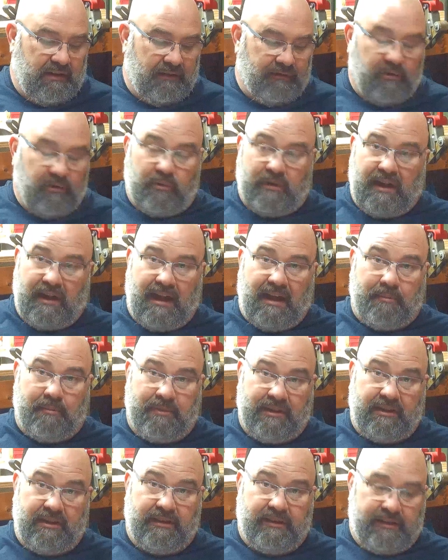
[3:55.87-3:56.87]
For
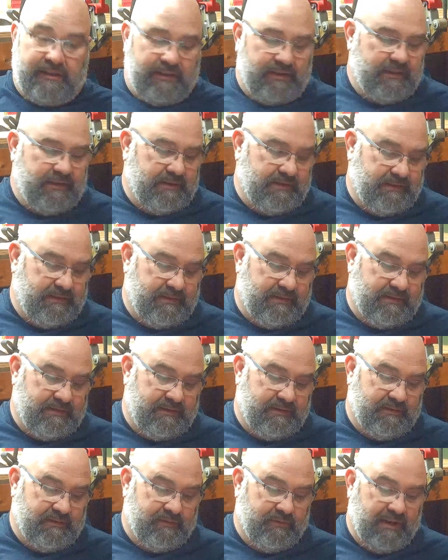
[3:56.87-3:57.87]
reliability,
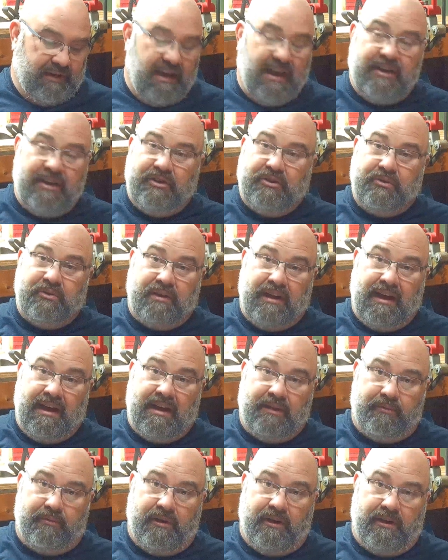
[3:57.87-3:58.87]
we got a new
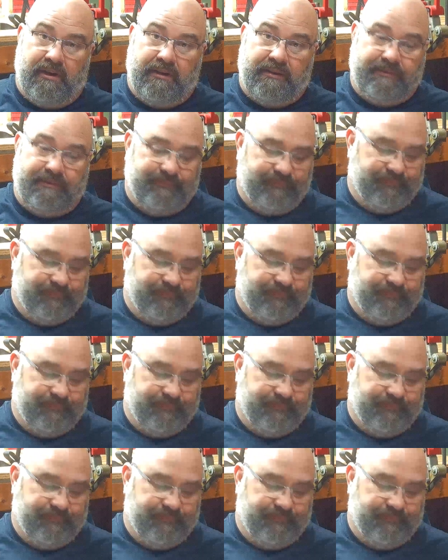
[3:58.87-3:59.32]
guide rod,